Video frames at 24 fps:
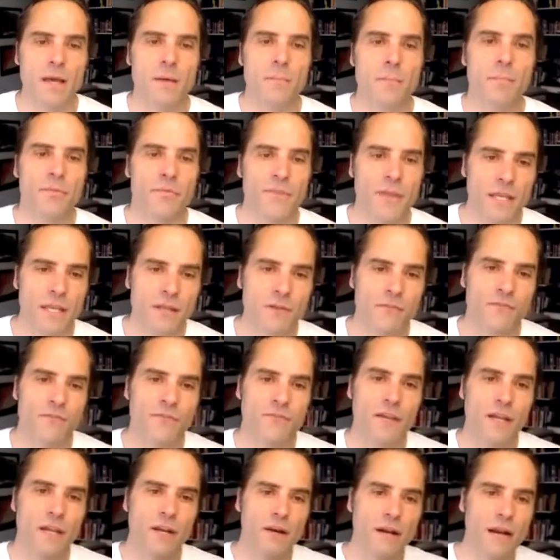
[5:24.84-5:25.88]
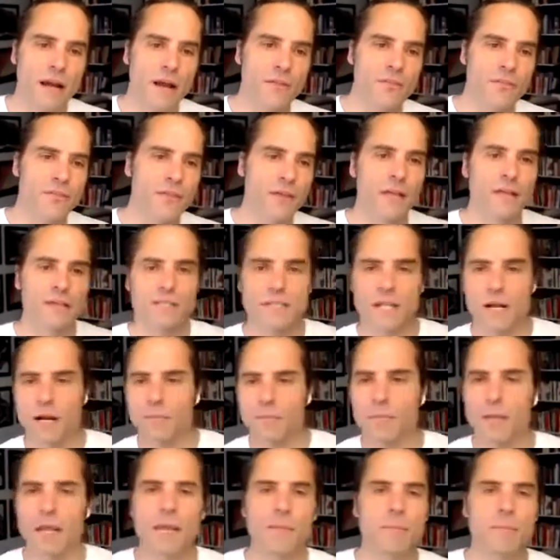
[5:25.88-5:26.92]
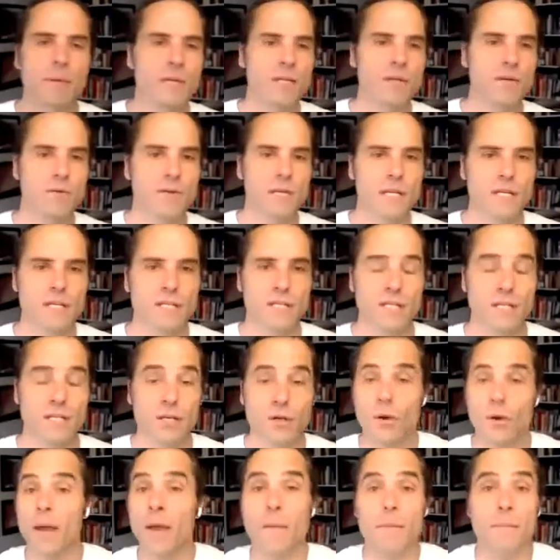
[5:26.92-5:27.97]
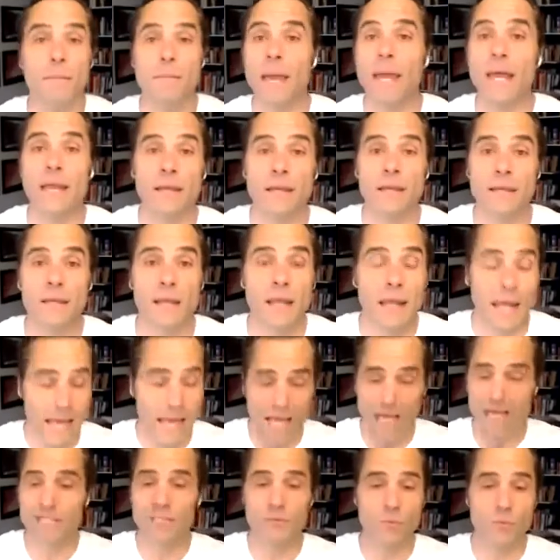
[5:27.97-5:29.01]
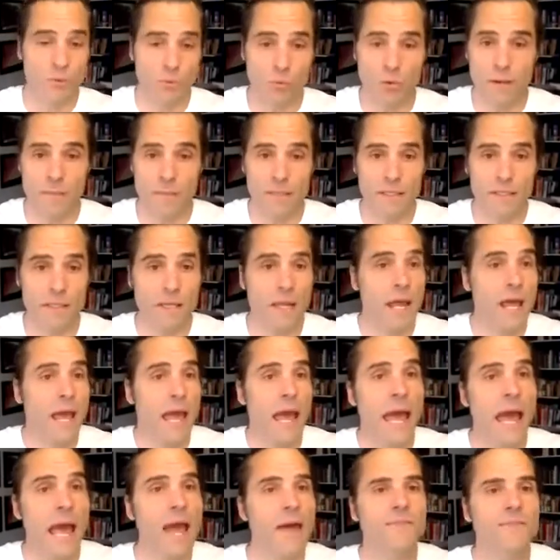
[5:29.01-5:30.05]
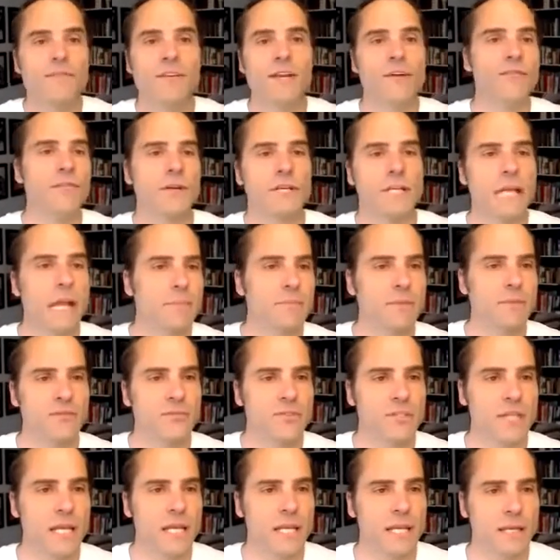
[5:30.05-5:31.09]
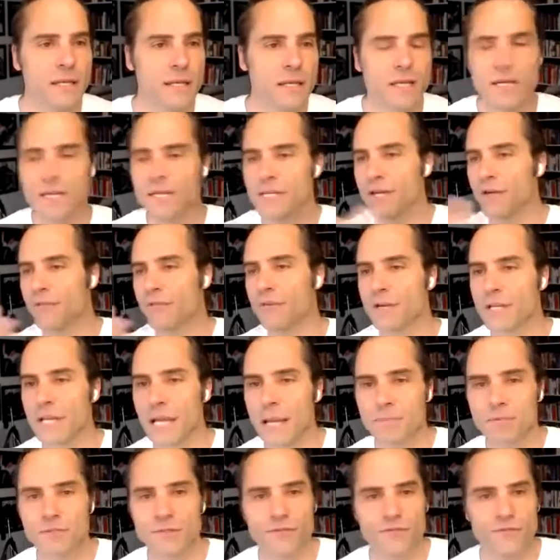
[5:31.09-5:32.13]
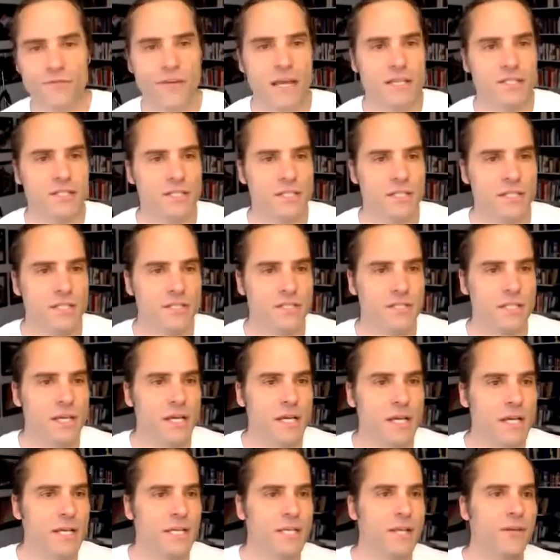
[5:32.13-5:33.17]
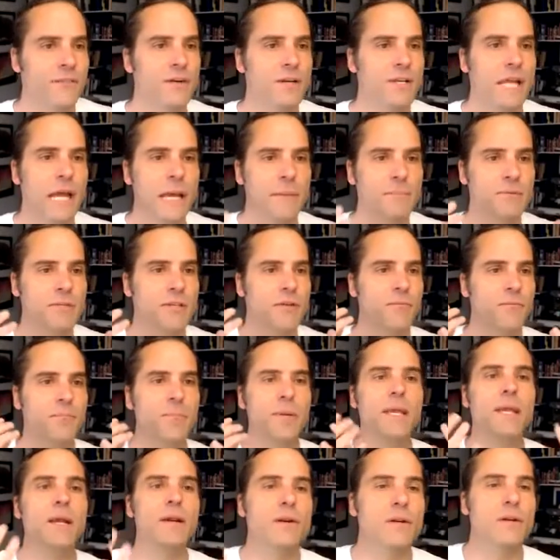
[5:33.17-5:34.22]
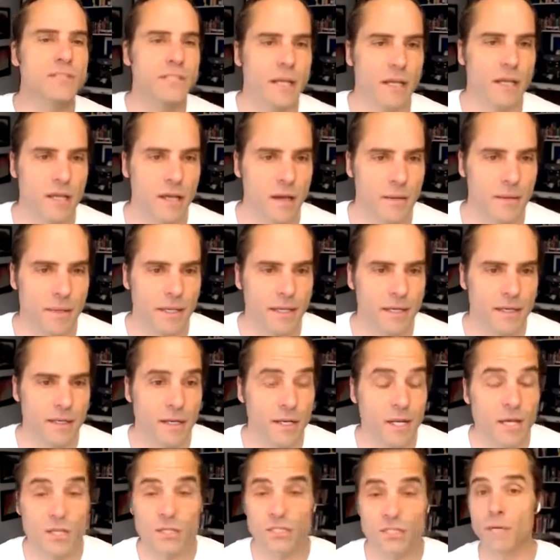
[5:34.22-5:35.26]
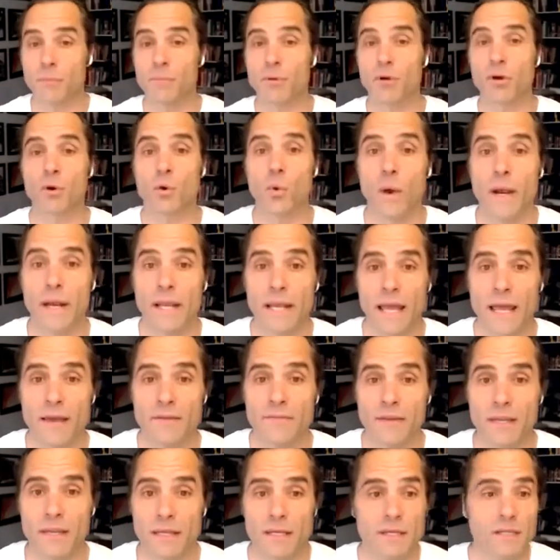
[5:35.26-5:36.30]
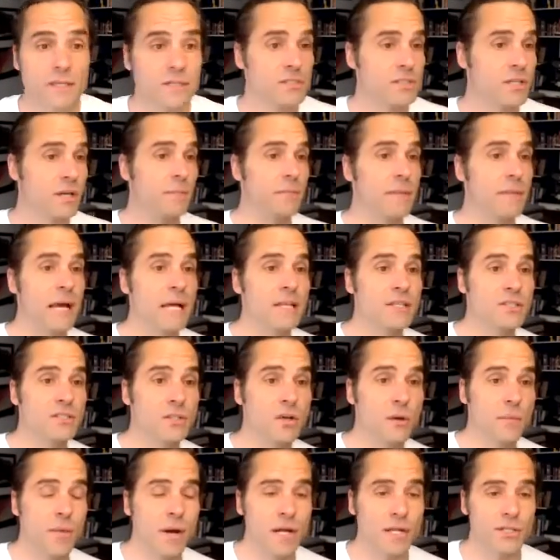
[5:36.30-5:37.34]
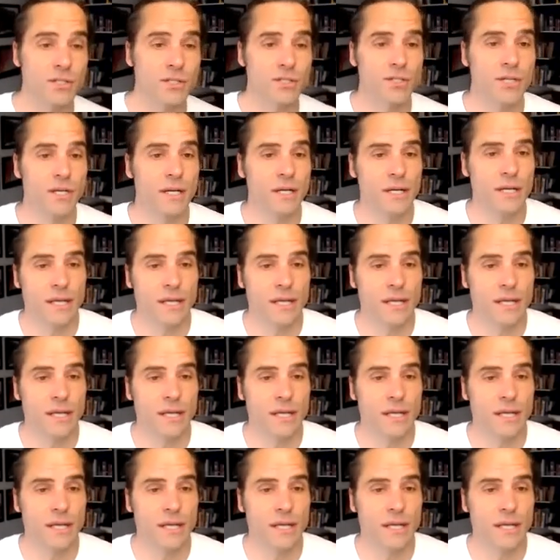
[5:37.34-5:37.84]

But then you figure out things that are maybe unique to you. Men, as with women, have different types of skin, different types of faces, different types of beards that come in. Some are quite heavy, some not so much.